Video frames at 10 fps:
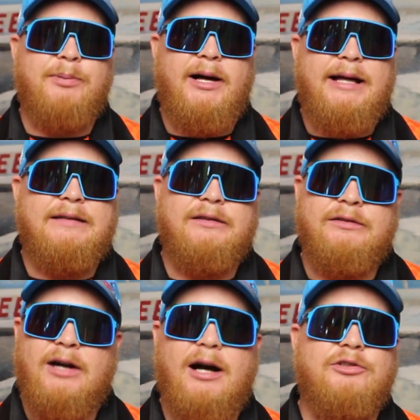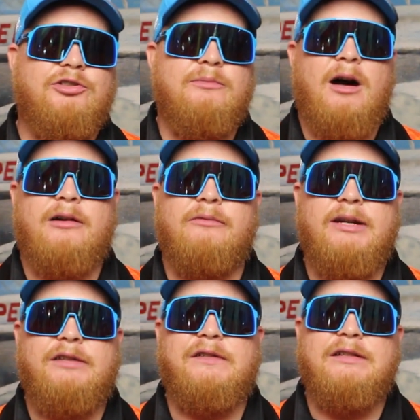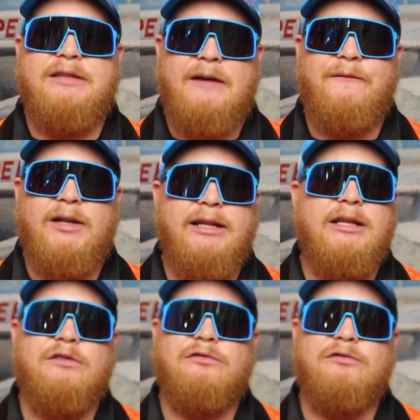but Don Schumacher Racing definitely